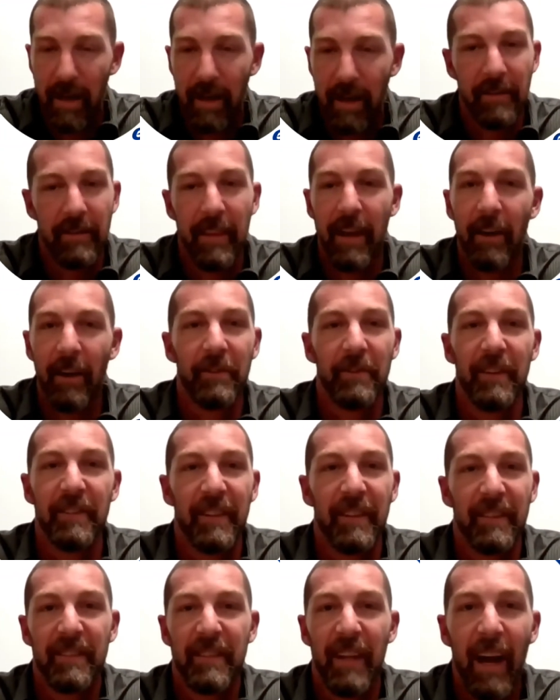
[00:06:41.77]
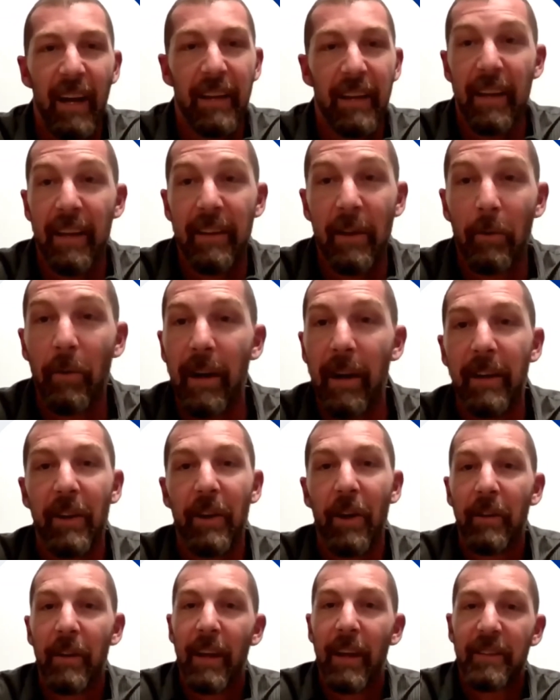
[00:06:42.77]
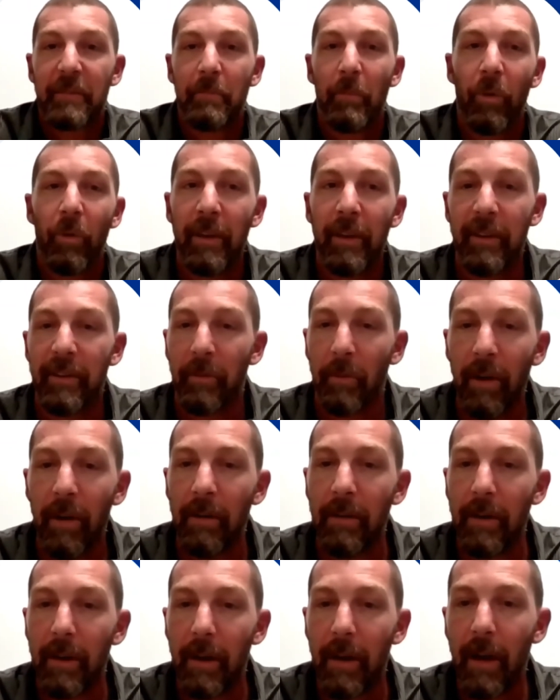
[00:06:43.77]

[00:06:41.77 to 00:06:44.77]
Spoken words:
and they're just ecstatic and they're ready to go the next morning as well.